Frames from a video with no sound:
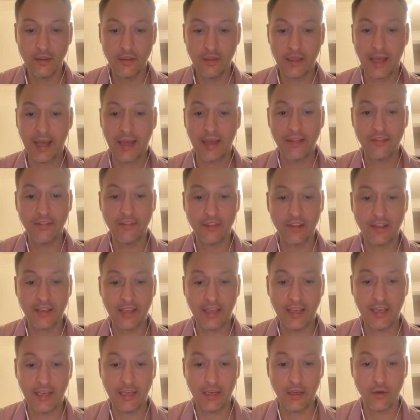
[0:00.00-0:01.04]
and the
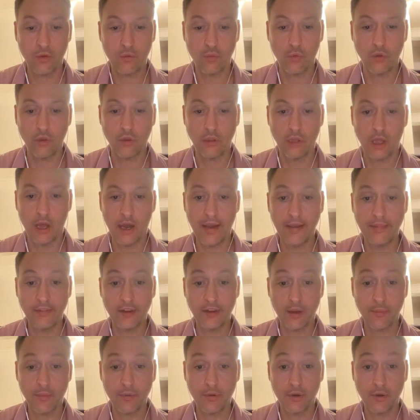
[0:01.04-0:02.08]
king were lined
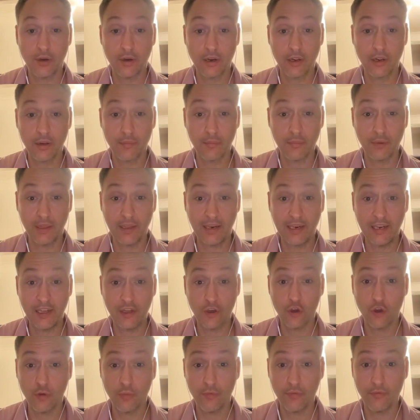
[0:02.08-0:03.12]
up on a completely
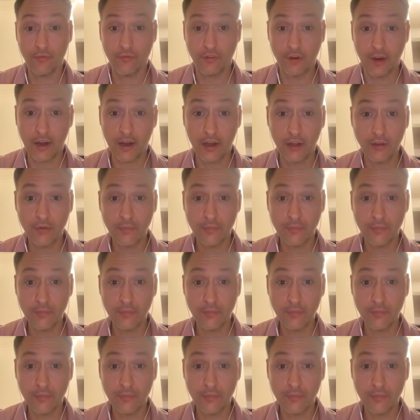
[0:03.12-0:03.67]
open file,